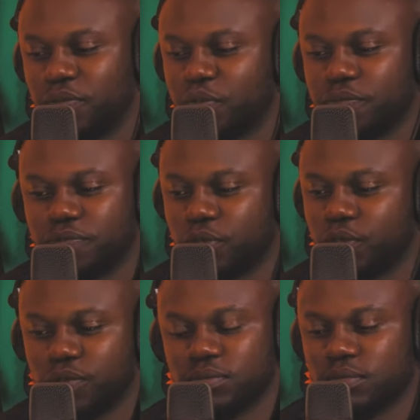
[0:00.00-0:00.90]

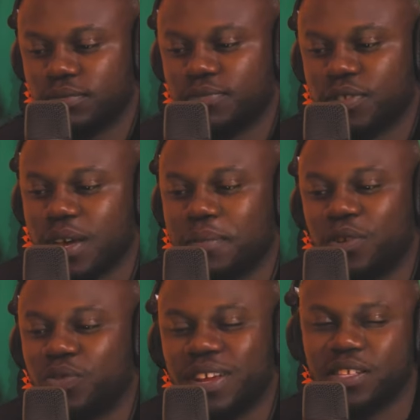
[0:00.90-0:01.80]

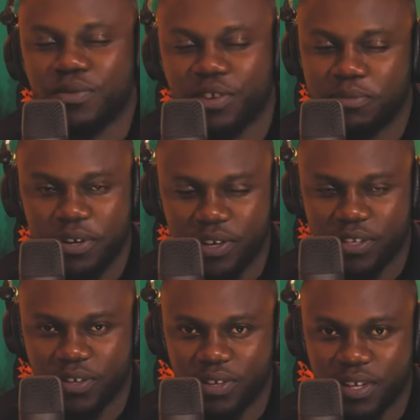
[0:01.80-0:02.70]
who doesn't want to be
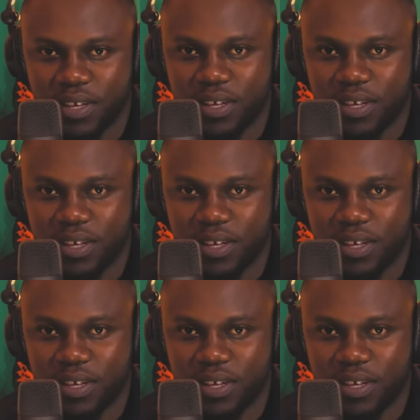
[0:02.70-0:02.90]
critical,